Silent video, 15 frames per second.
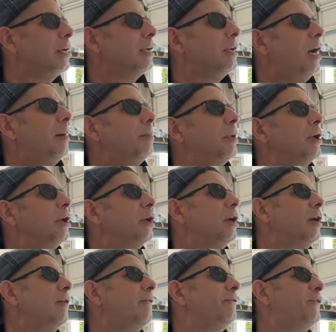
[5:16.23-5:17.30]

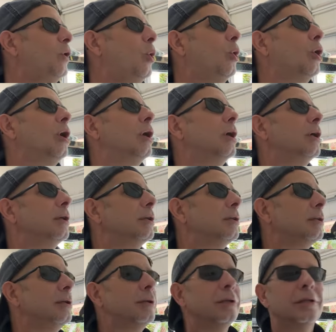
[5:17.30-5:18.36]
Number four,
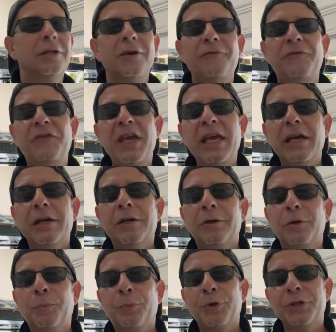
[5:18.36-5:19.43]
the
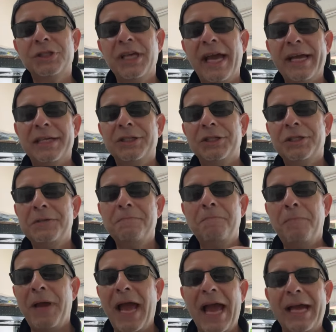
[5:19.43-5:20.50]
vehicle protection
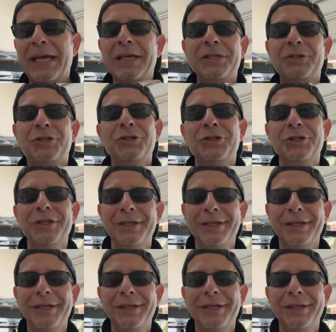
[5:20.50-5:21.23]
package.